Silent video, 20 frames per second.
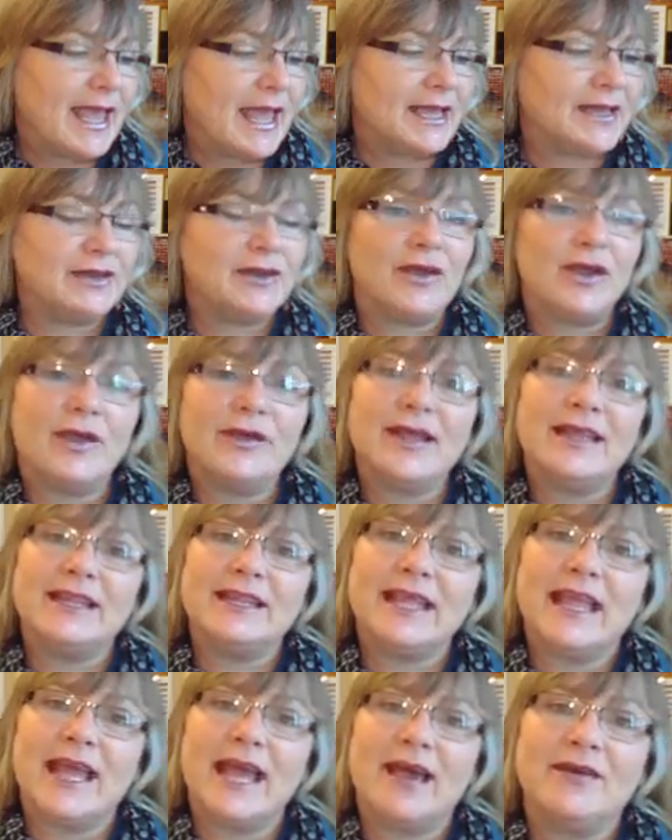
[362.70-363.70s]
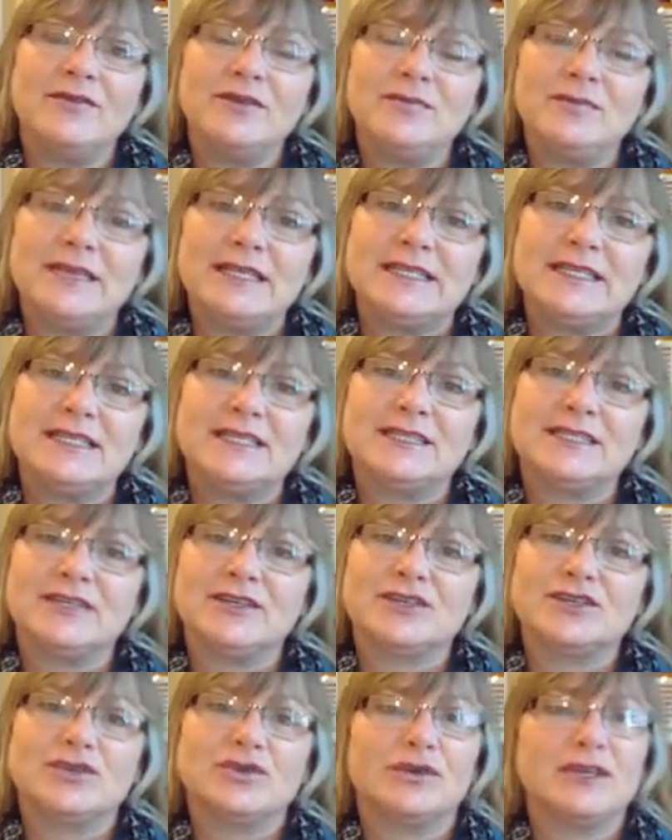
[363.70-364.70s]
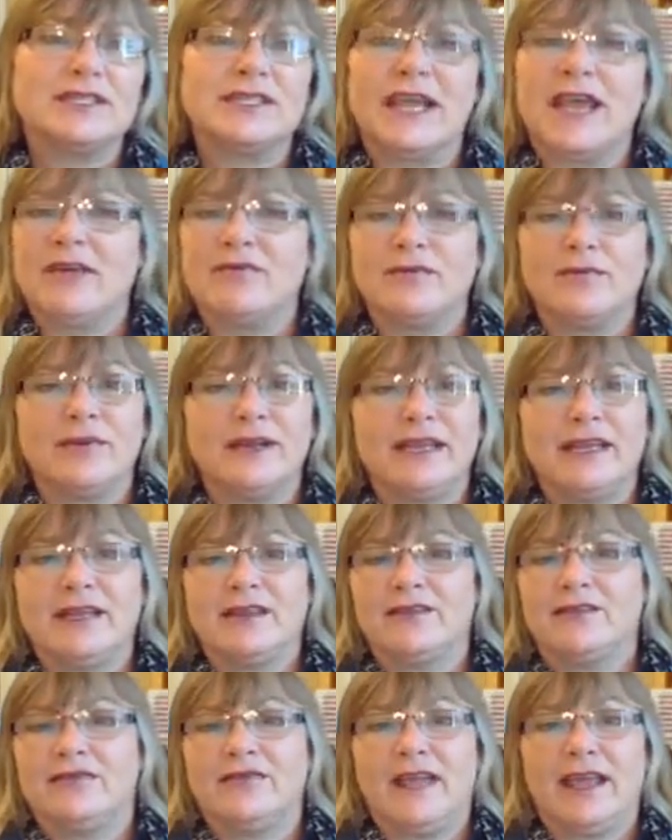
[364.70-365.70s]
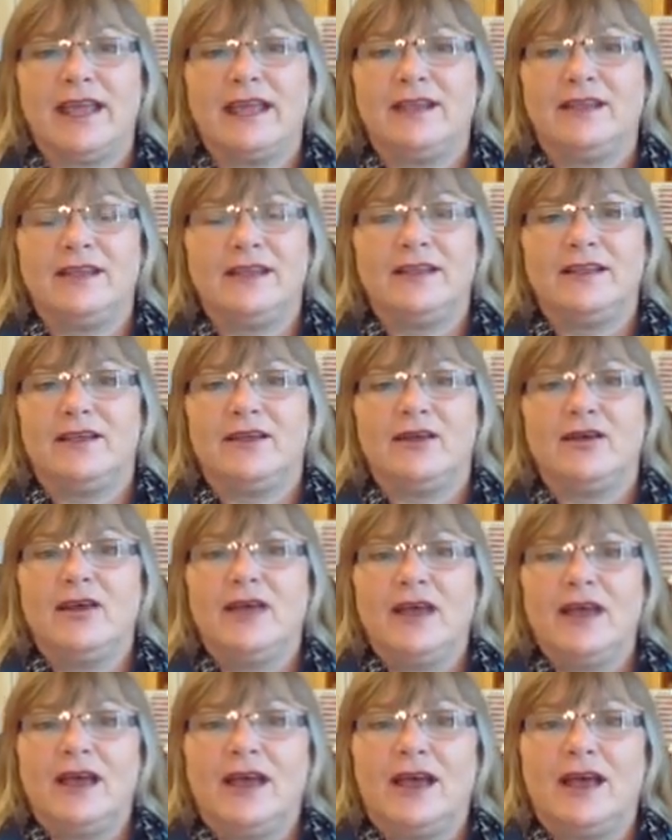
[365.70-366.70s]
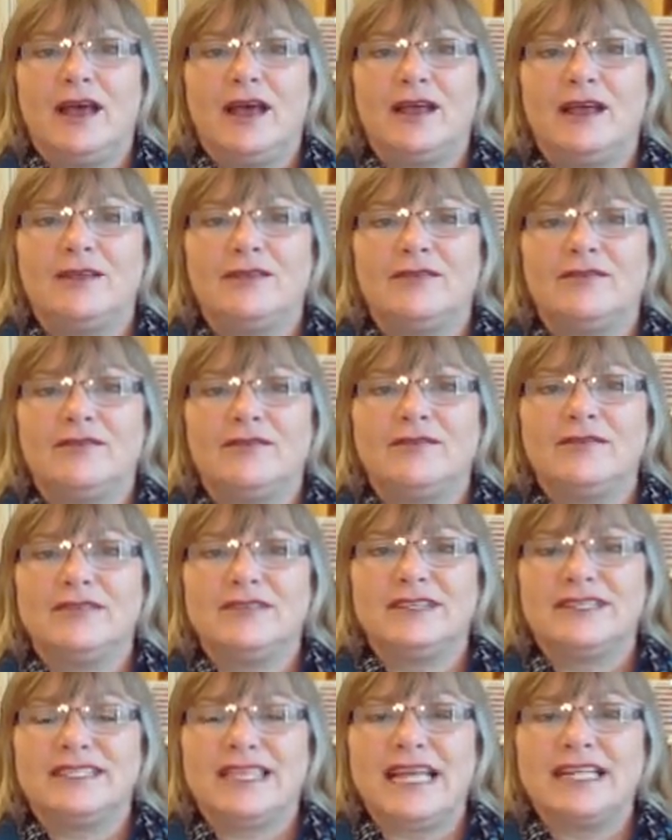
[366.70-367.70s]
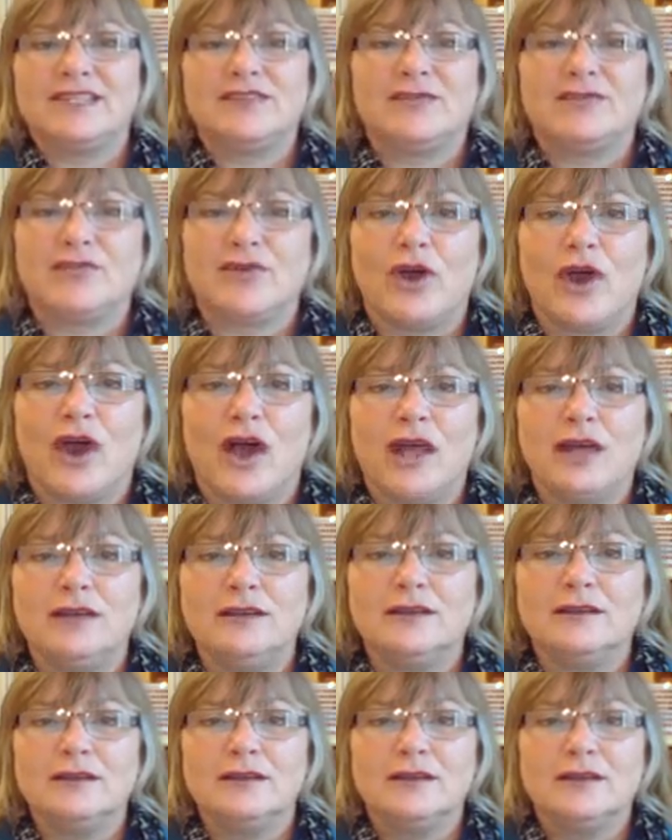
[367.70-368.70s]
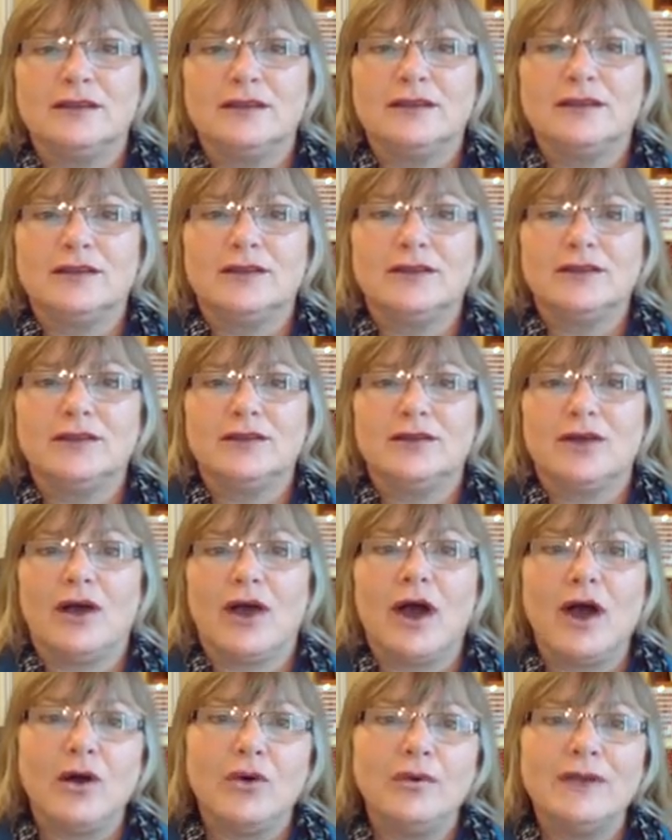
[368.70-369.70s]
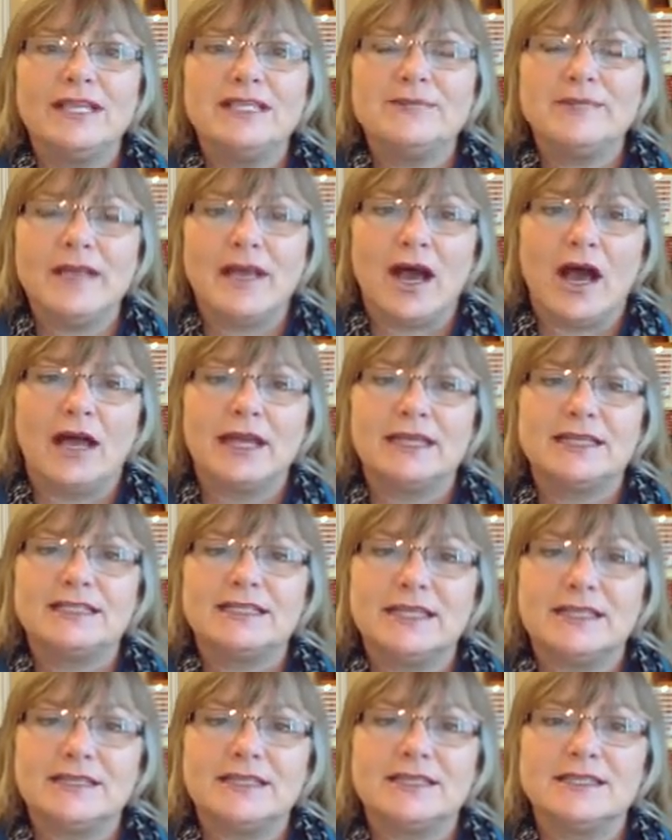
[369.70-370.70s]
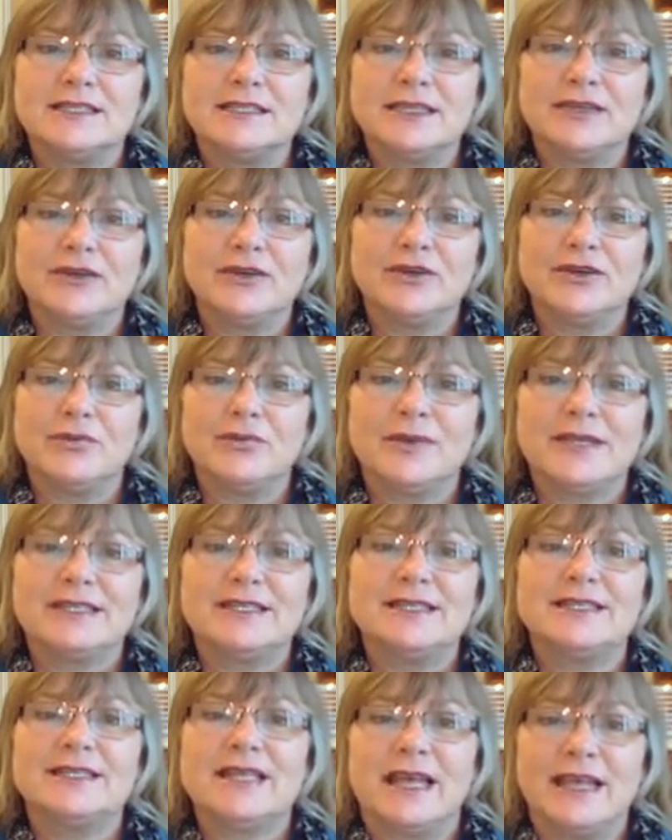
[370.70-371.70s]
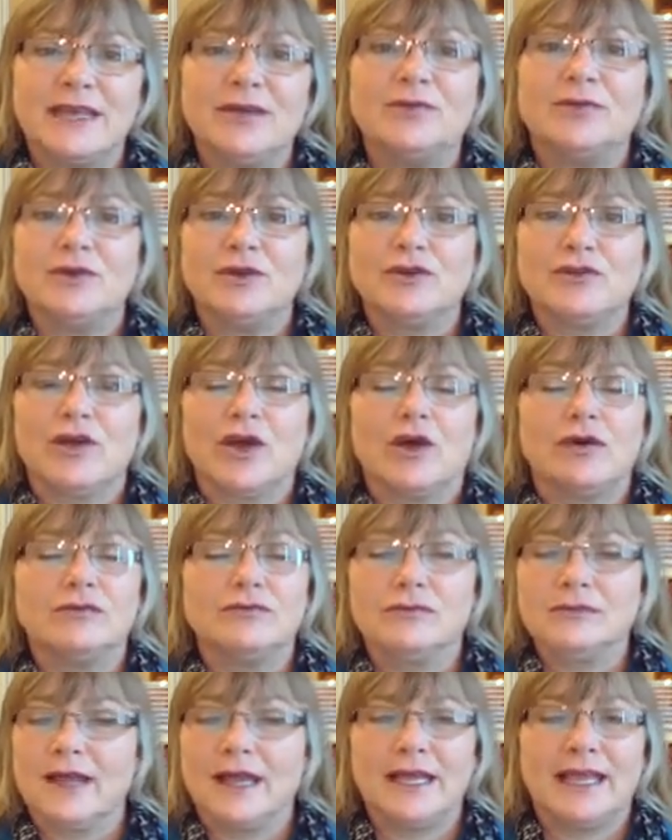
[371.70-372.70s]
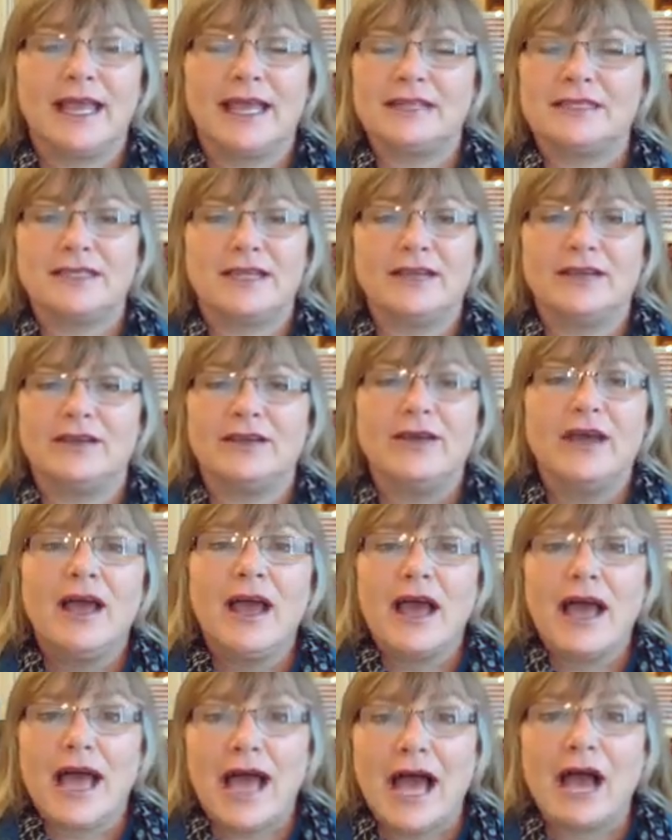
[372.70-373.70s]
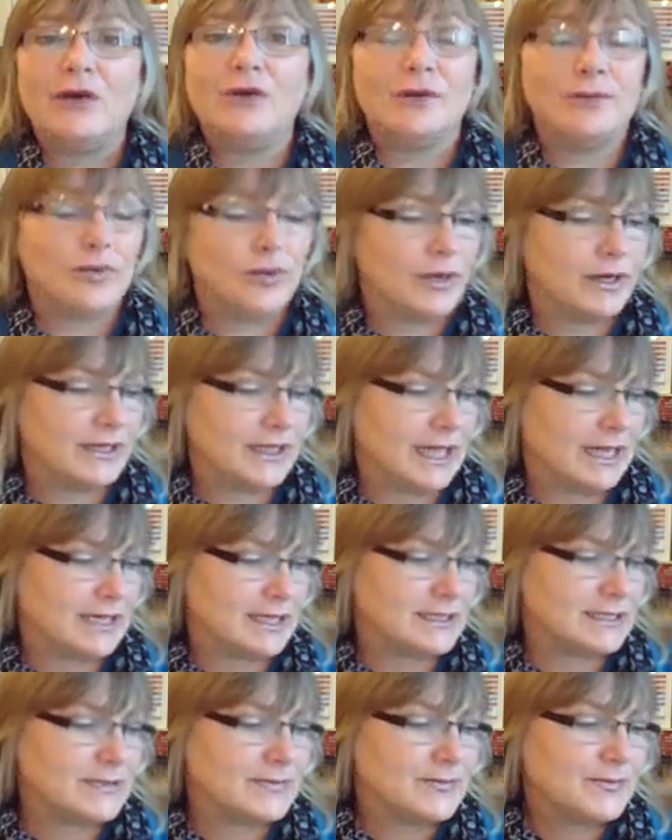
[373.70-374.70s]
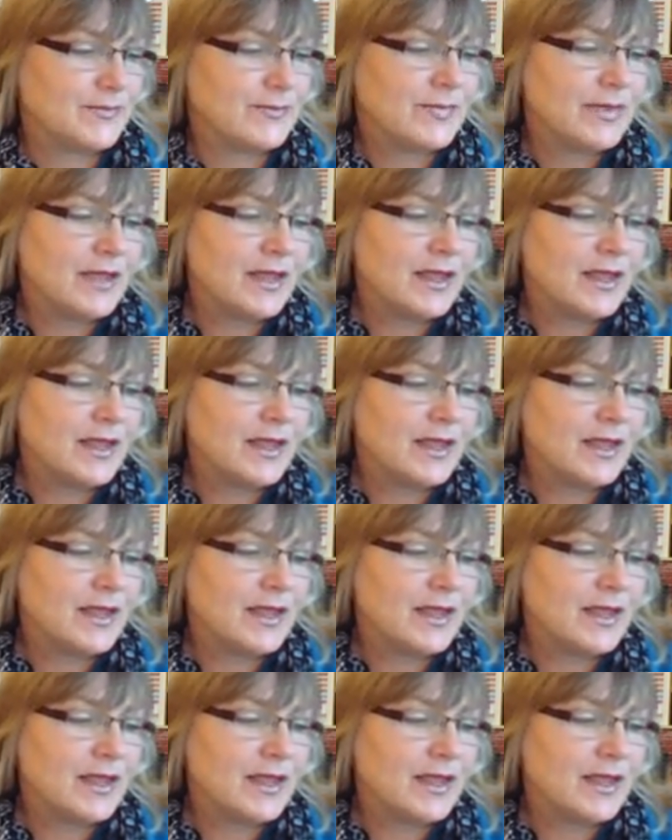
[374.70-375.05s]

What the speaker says: And they have to be sincere stories. Everybody can fake, sense of fraud. Always be honest and sincere in your business, and it will grow. I can't tell you how important that is.